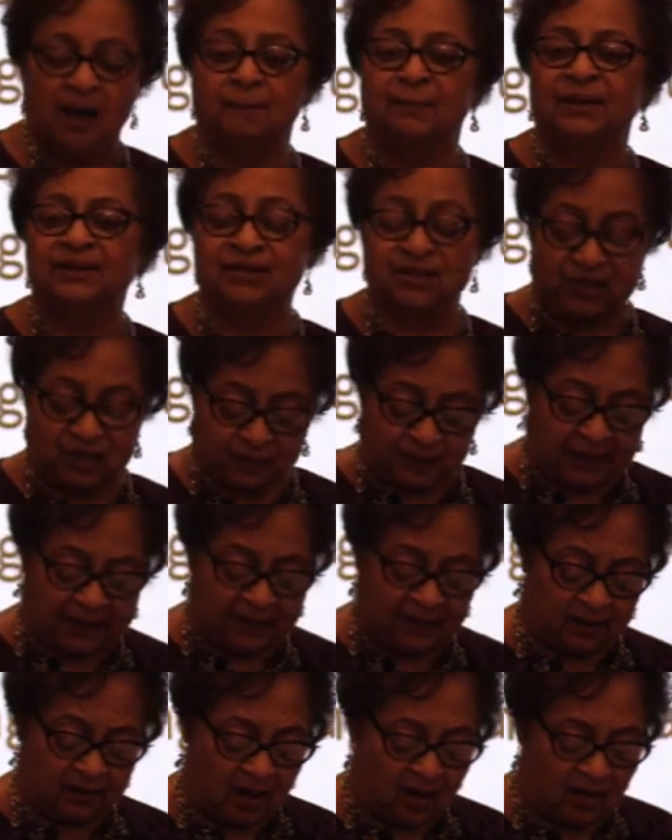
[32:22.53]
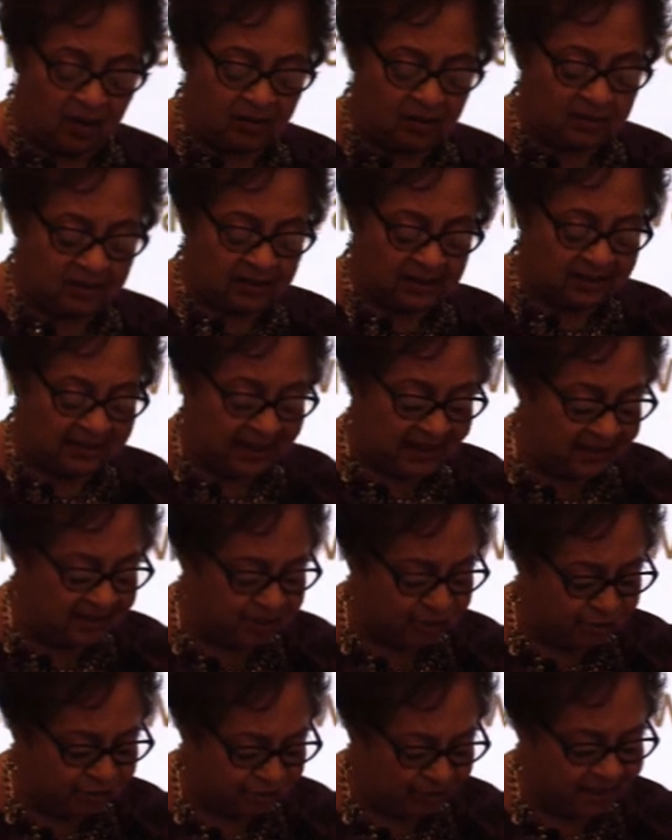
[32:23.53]
But to speed along
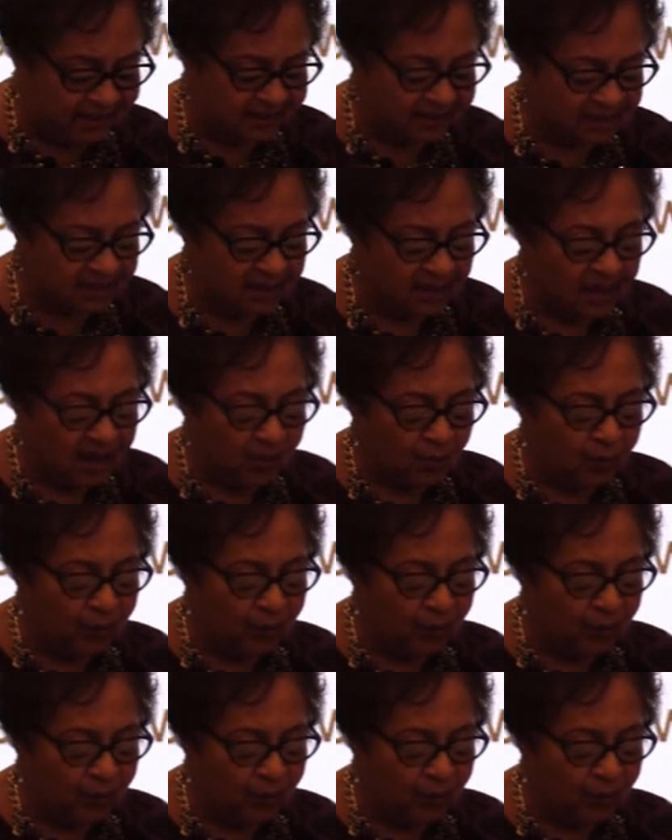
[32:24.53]
today's address,